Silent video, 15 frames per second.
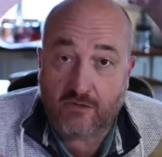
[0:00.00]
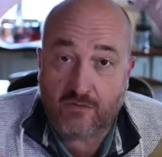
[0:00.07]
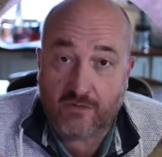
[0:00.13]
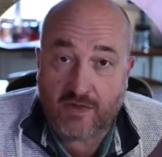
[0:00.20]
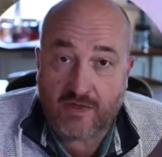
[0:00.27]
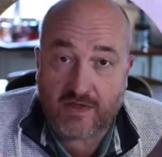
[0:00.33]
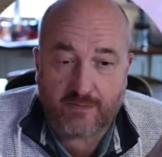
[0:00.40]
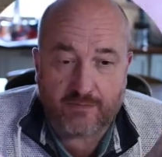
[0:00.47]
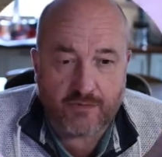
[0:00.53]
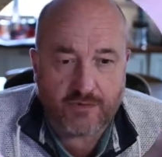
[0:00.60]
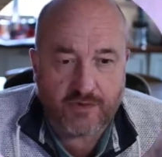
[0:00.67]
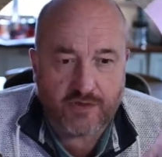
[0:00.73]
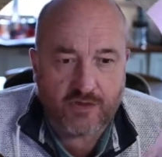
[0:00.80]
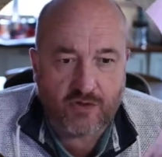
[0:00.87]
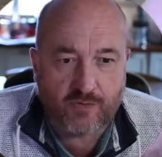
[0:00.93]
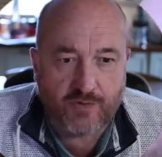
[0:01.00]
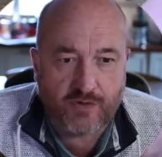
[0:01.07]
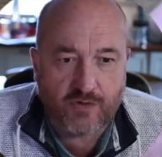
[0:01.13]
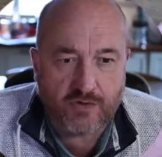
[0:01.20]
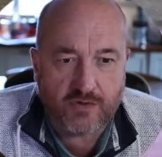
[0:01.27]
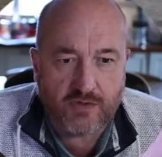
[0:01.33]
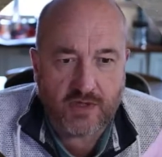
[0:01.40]
with an Admiralty stopper
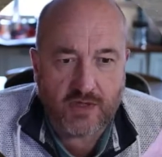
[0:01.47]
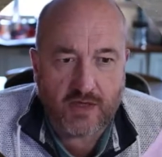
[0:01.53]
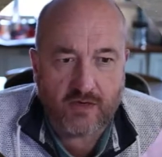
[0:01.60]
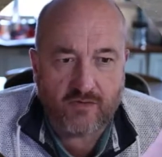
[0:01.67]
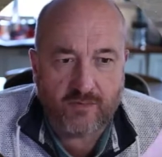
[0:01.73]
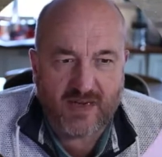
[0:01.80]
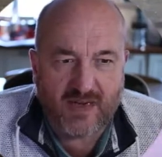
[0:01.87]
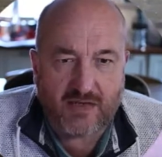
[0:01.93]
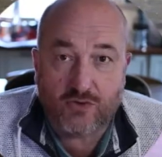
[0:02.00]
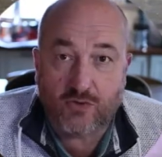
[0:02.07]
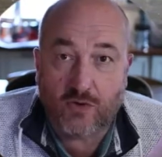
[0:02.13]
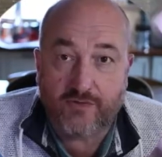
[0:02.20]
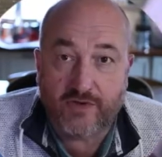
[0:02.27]
knot of about 12